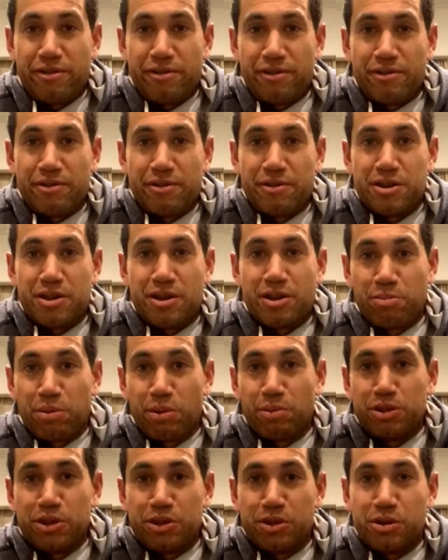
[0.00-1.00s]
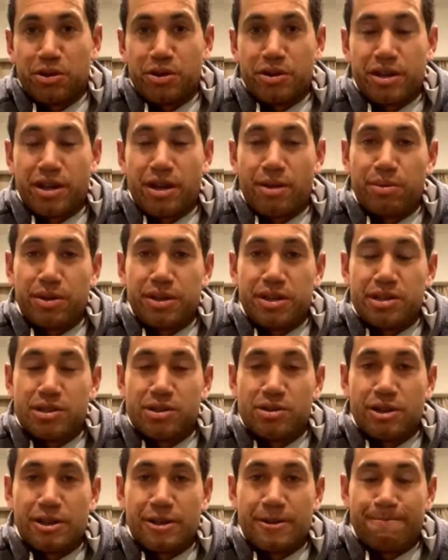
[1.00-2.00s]
I probably should have got it a couple of years
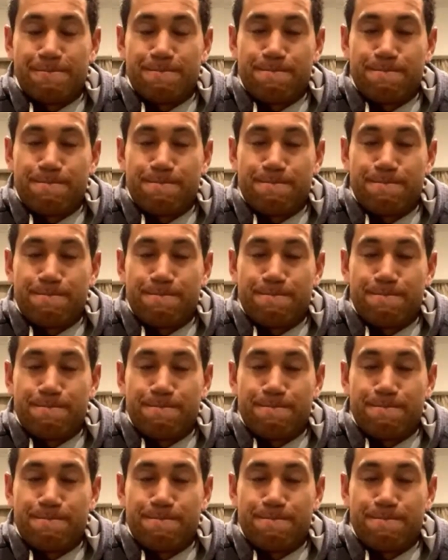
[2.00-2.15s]
earlier.